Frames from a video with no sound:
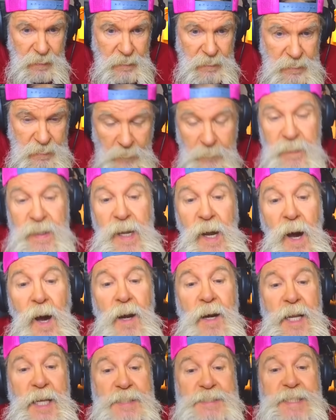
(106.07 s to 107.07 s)
To be
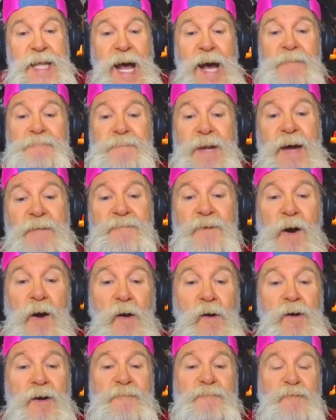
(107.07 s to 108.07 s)
honest, I've never
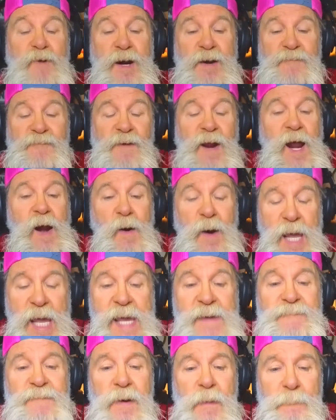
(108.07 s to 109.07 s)
heard of Ric Flair
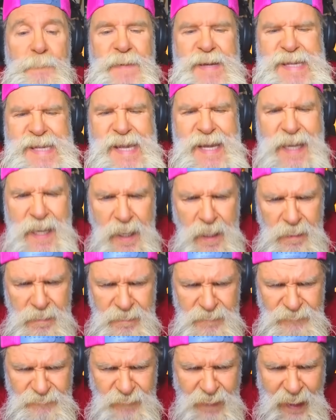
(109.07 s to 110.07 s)
even being in
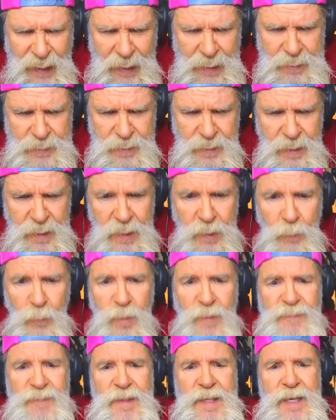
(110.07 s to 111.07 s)
a fight
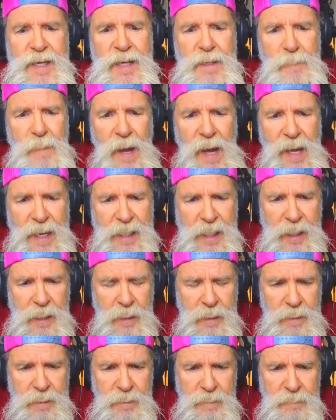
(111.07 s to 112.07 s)
with
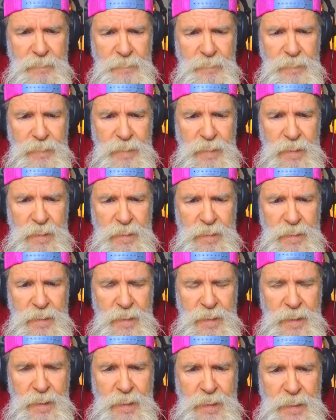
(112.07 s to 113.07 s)
anybody.
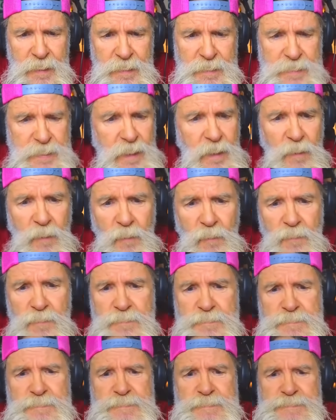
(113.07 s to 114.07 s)

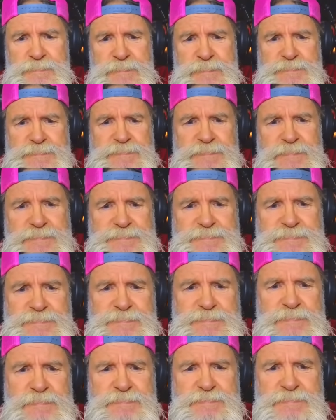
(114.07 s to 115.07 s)
So
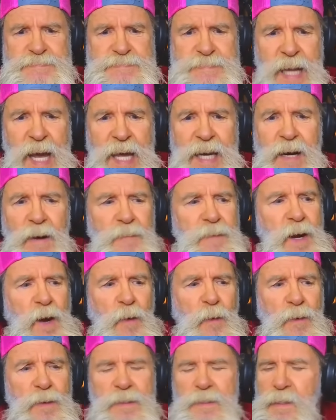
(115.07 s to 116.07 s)
I don't
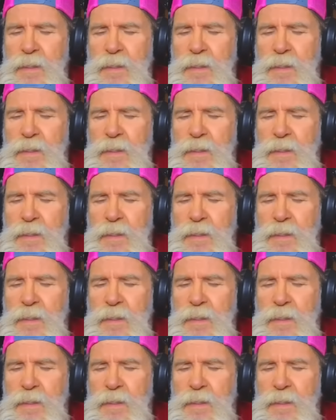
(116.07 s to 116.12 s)
know.